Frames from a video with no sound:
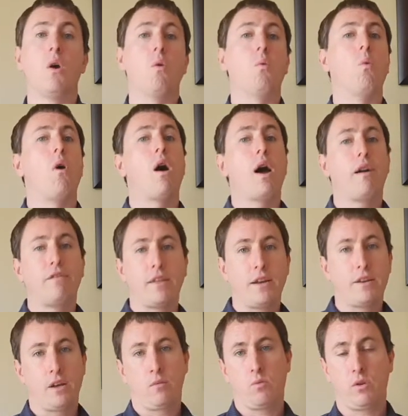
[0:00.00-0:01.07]
Why have they
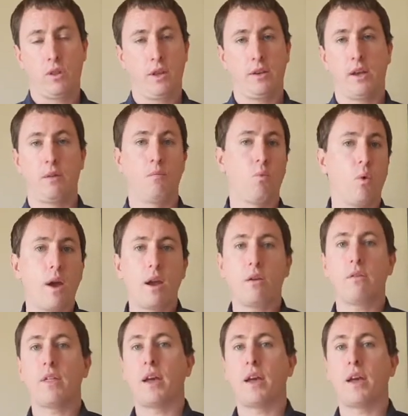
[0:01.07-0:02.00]
done what they've done? Where are